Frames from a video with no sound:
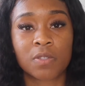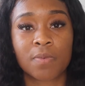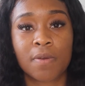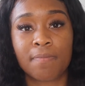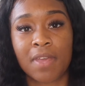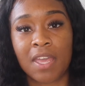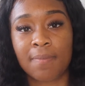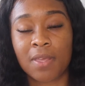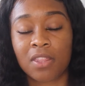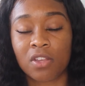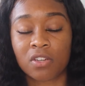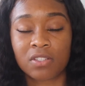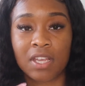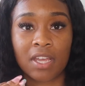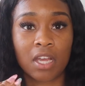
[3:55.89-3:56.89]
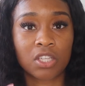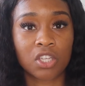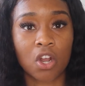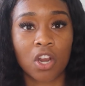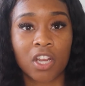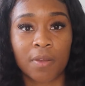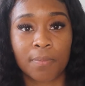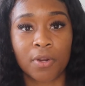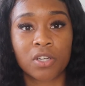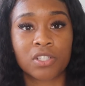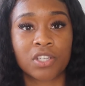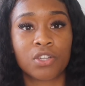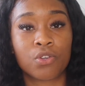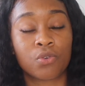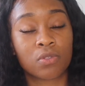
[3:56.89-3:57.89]
but maybe there's like a target
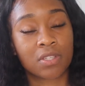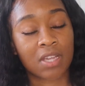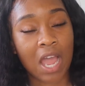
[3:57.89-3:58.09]
person who's